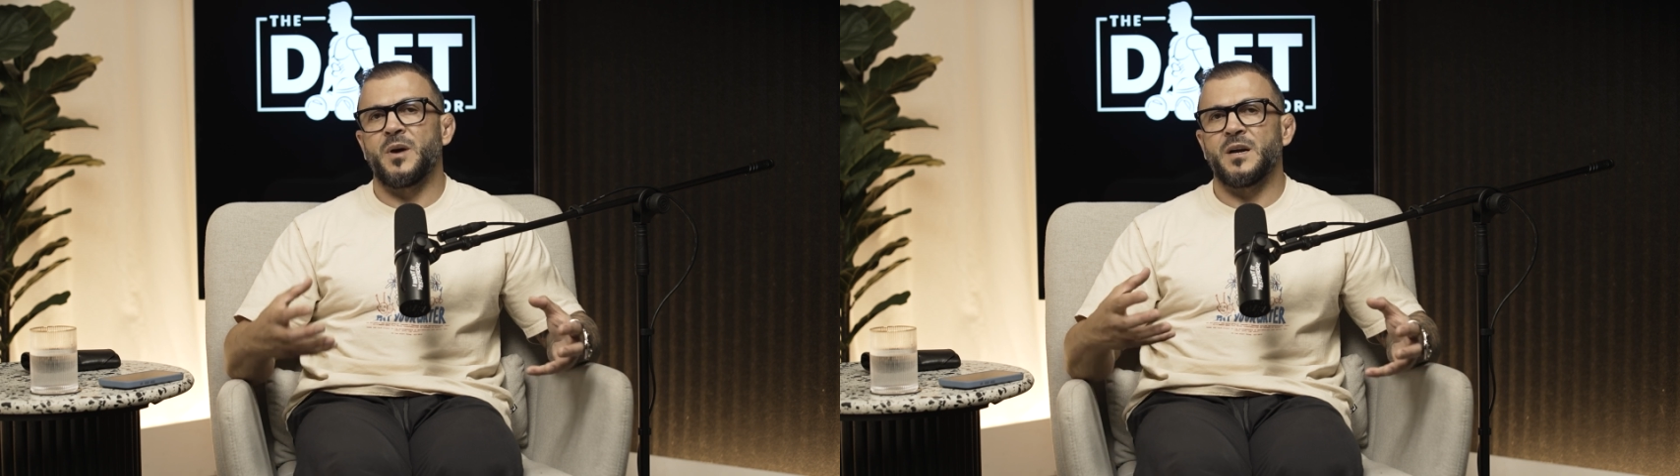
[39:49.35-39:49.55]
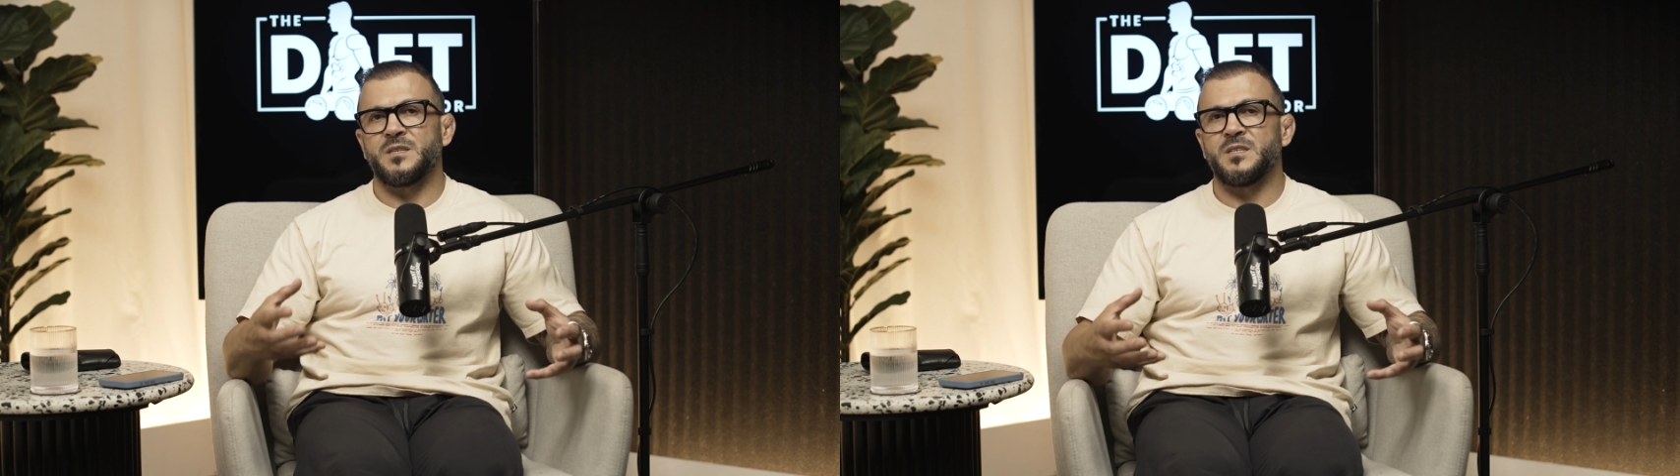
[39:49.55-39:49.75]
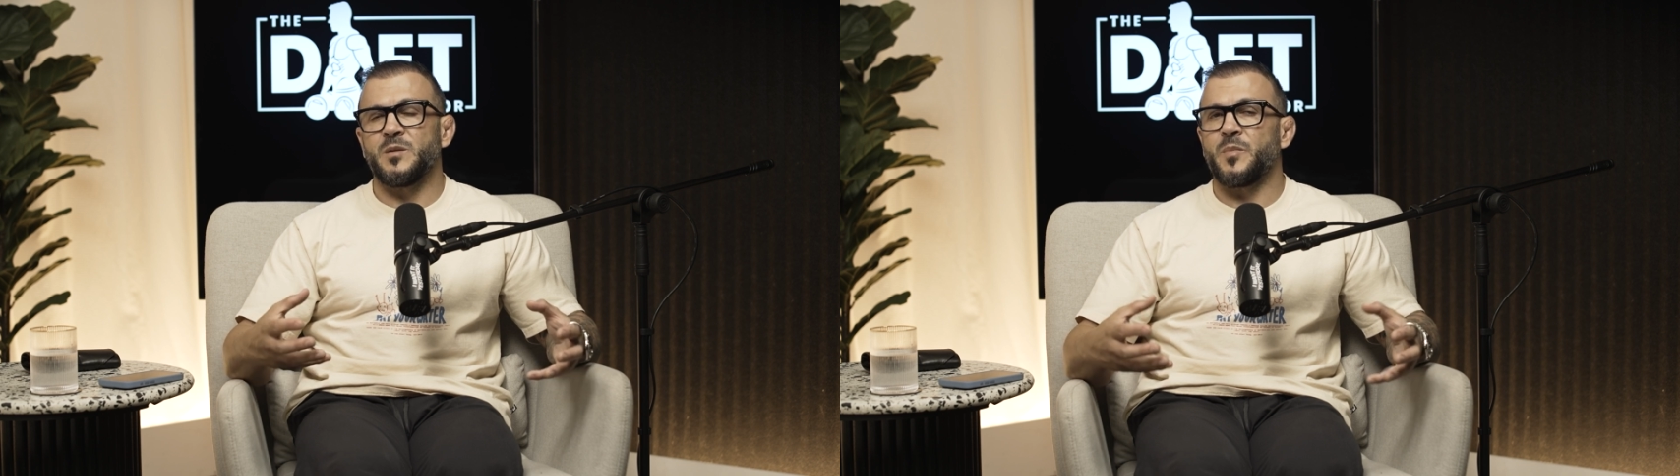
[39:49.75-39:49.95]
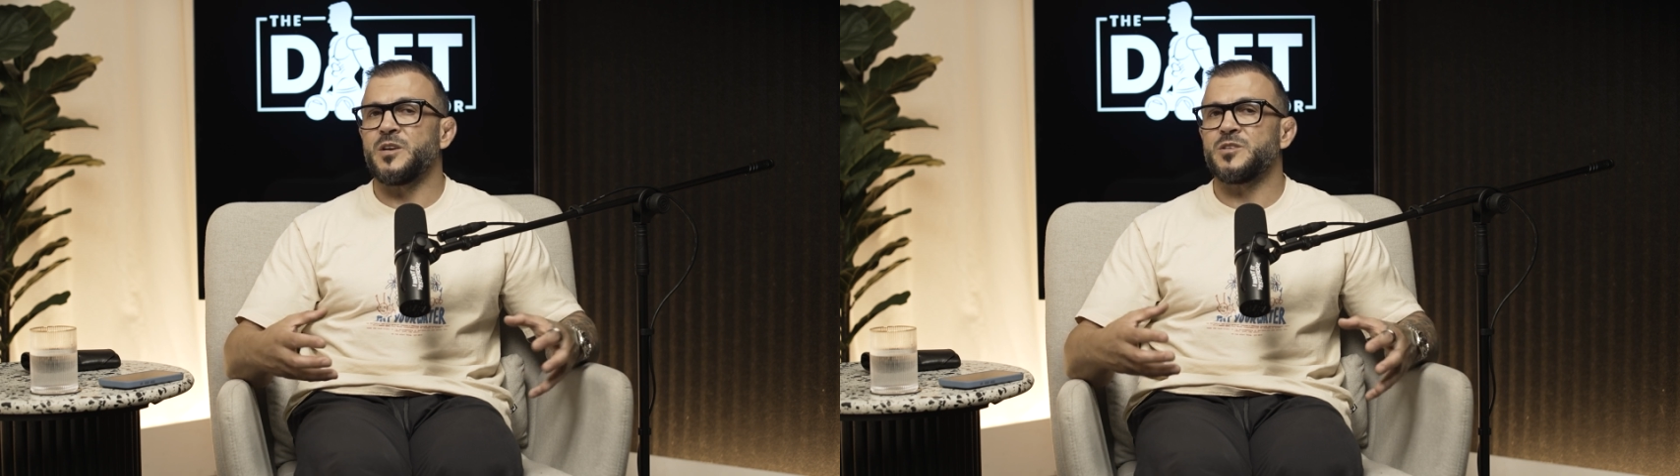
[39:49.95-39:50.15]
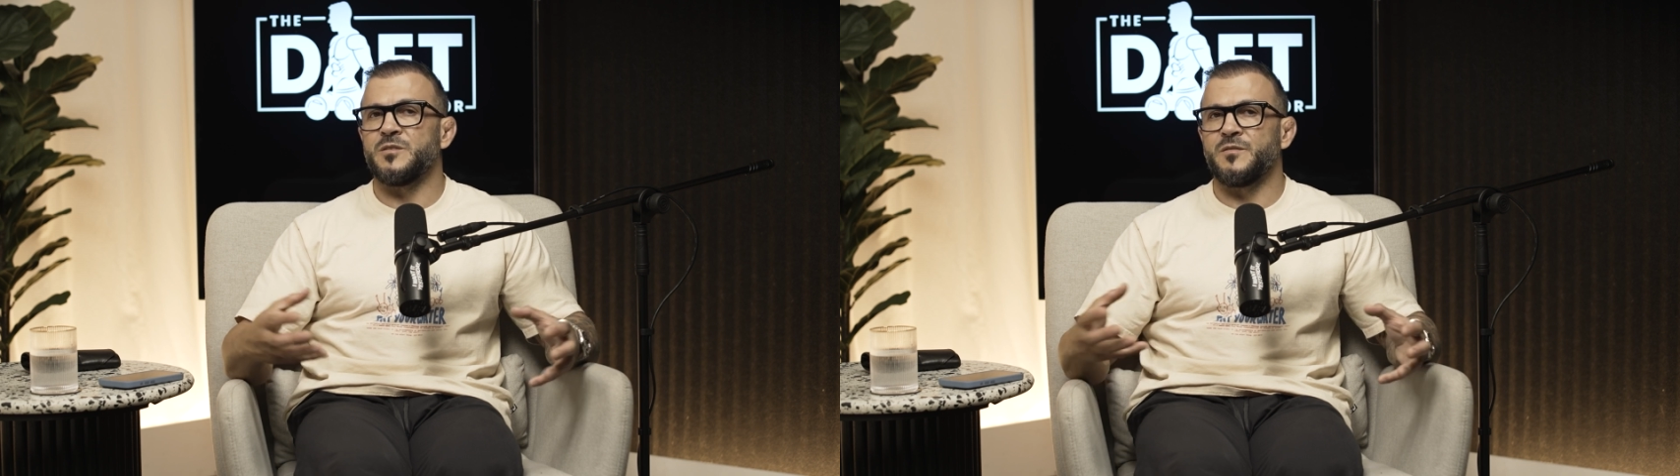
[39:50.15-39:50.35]

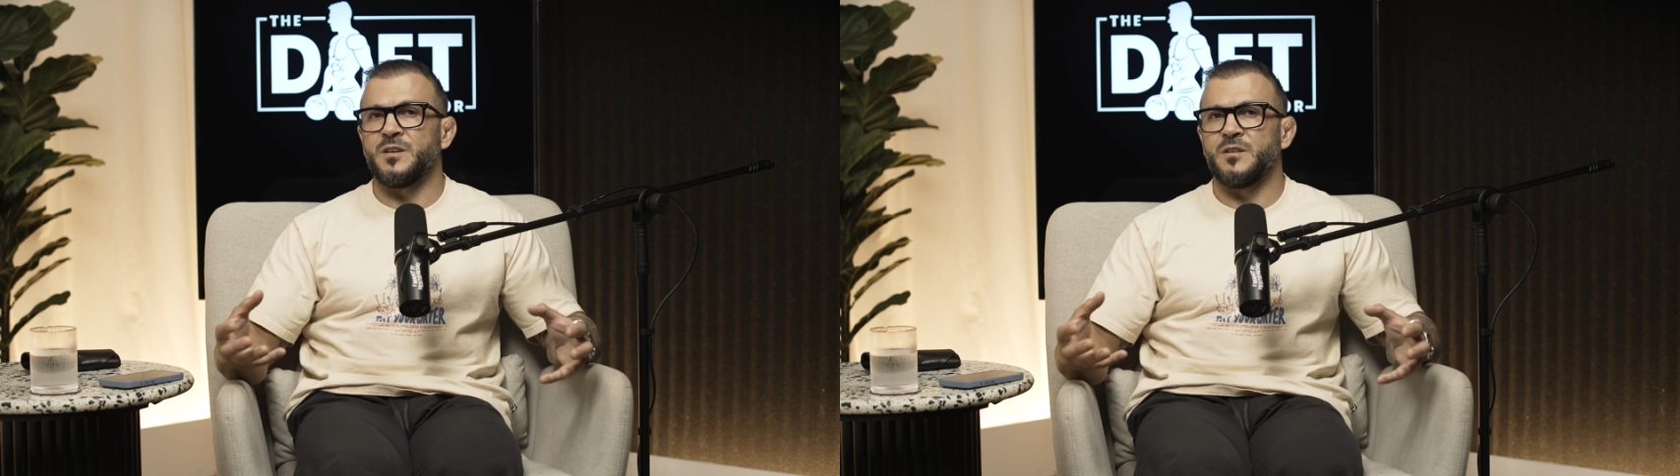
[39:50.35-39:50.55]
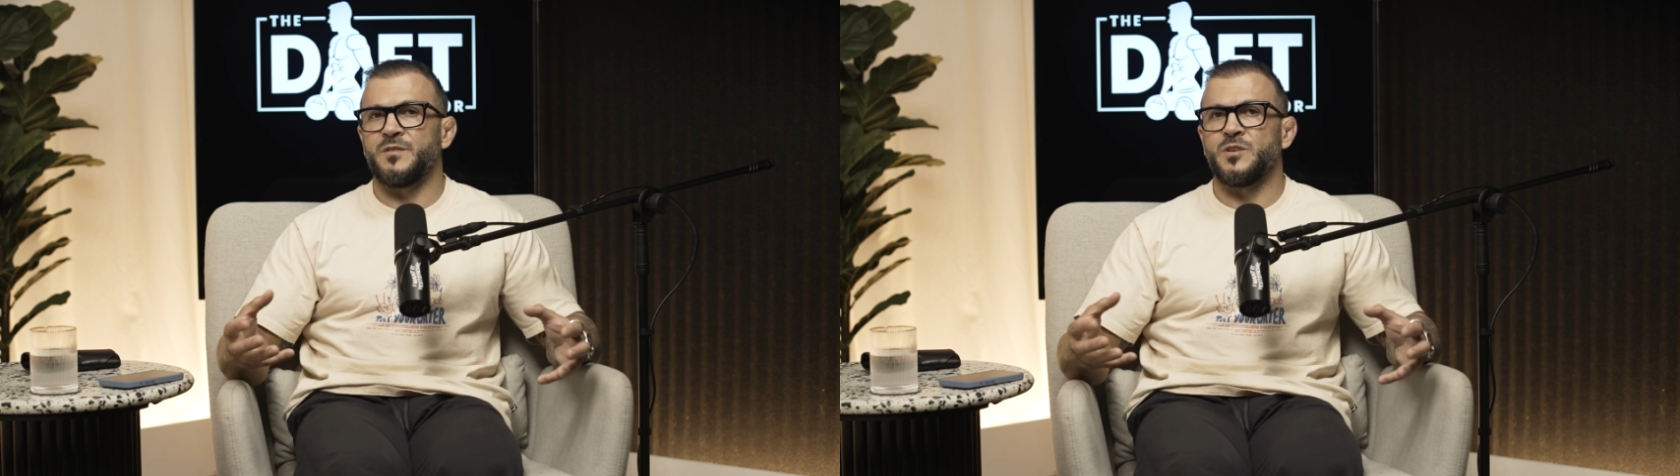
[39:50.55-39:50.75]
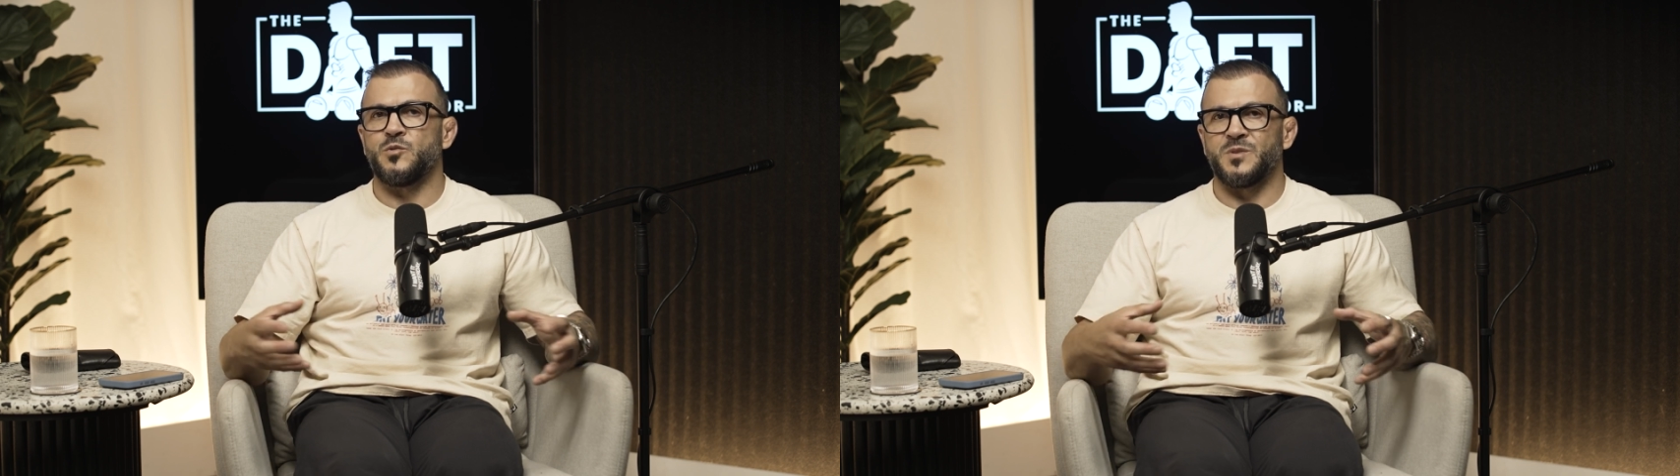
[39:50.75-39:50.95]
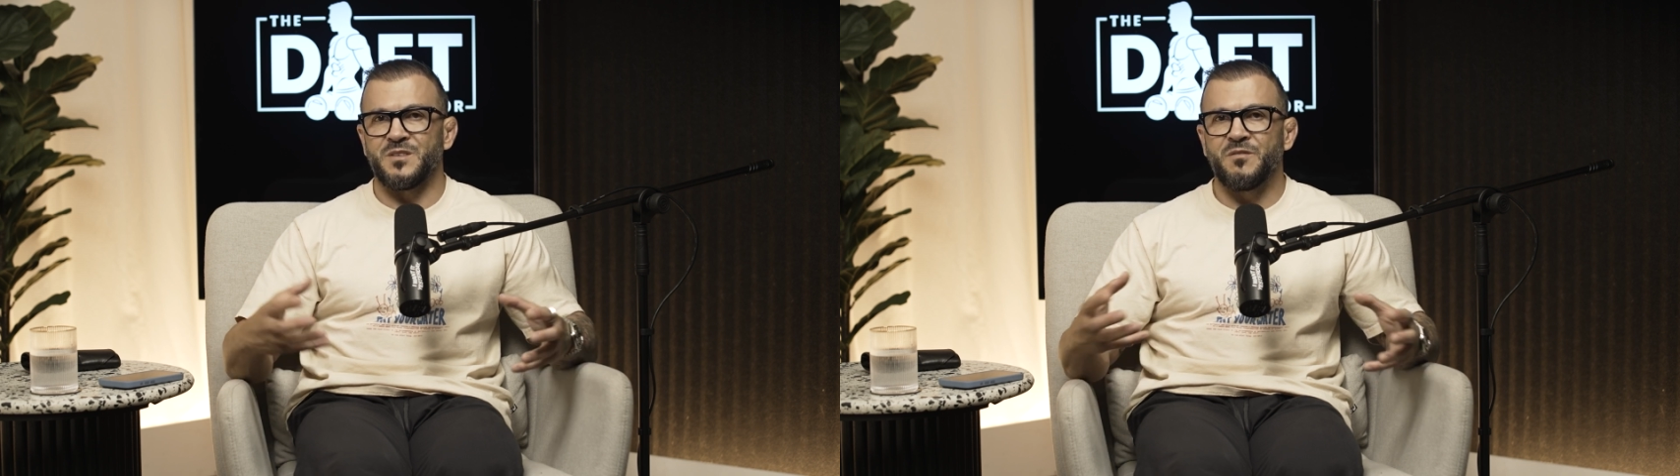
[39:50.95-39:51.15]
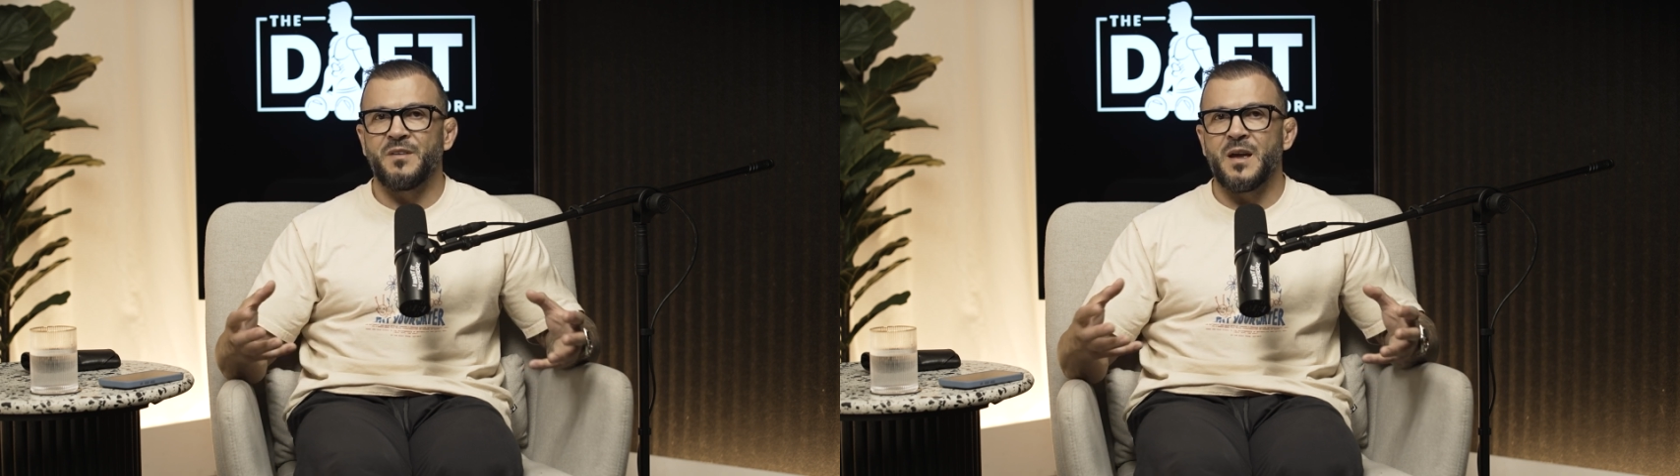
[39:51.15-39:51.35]
participation of individuals
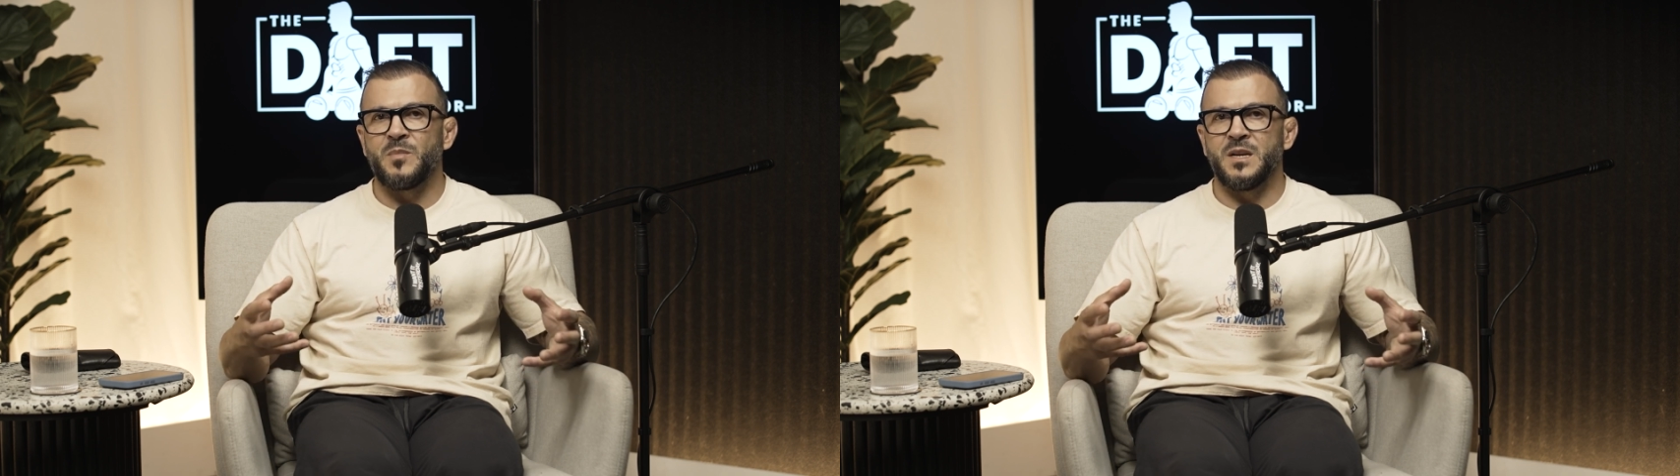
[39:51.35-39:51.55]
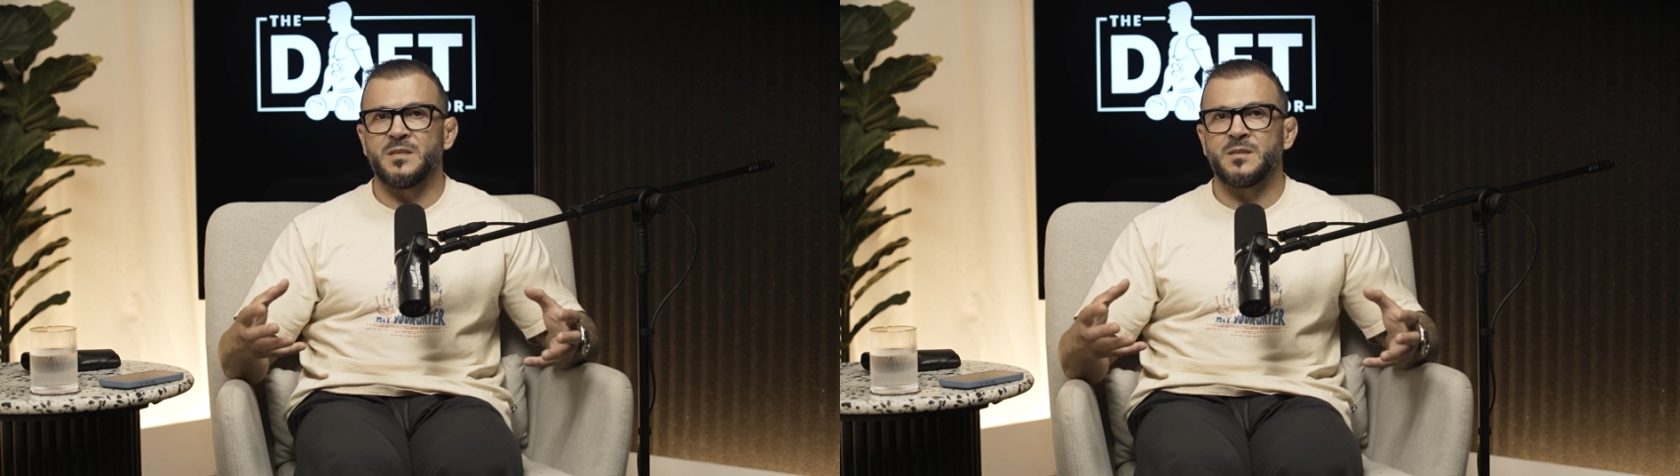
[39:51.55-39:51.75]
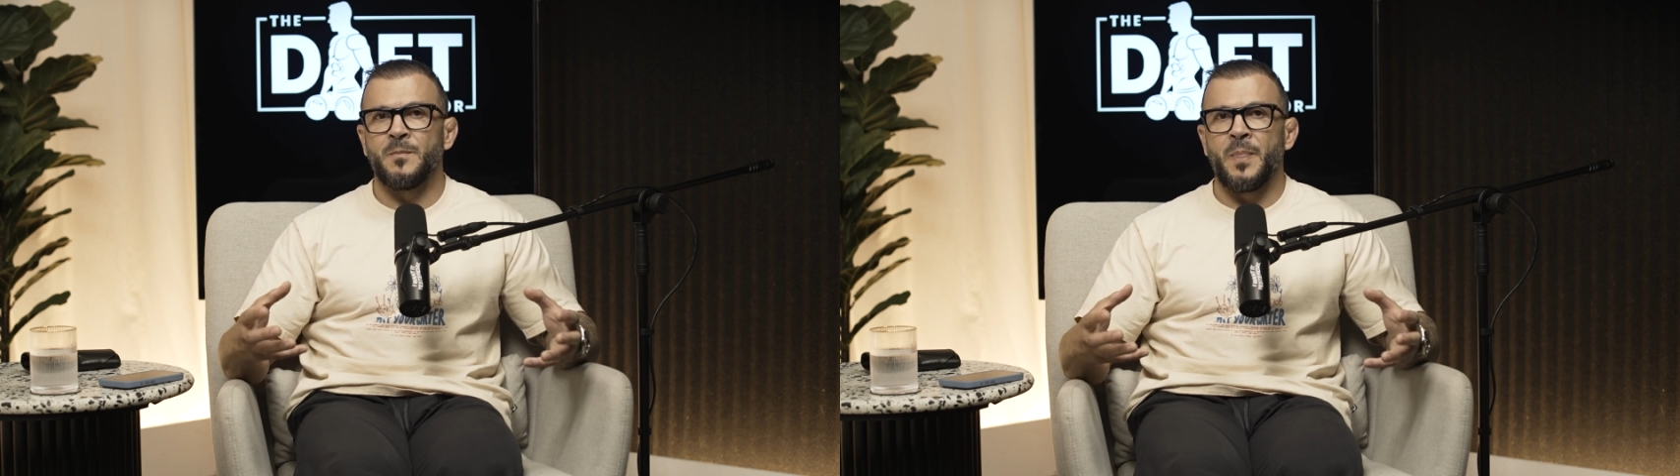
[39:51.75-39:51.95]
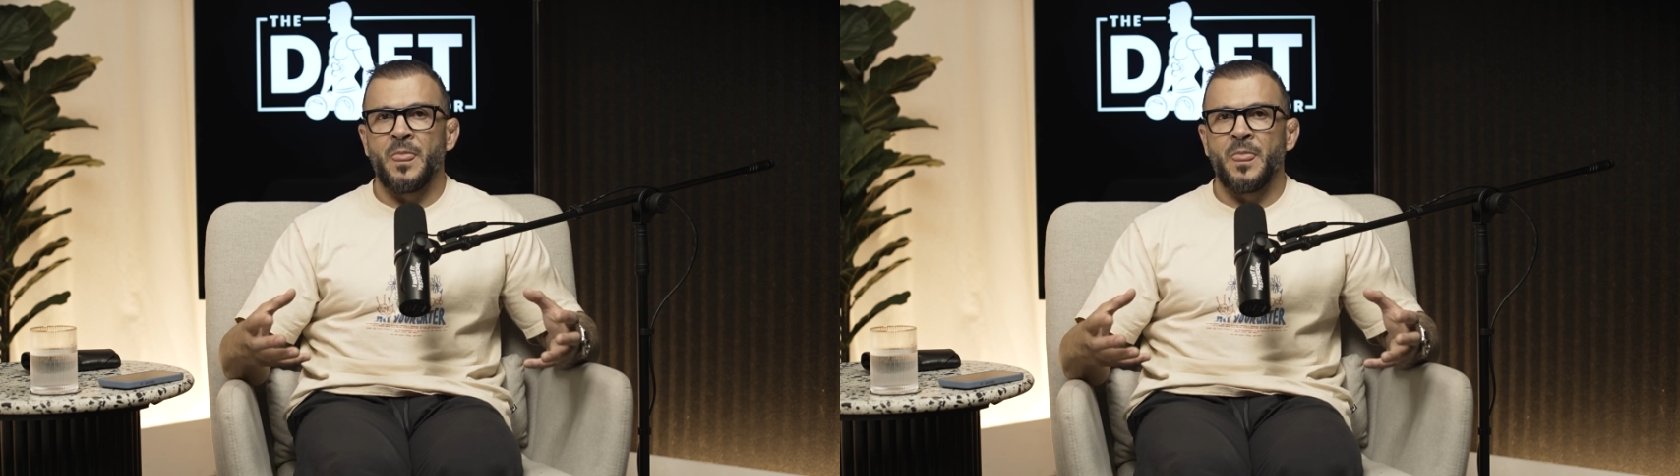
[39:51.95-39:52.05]
and families?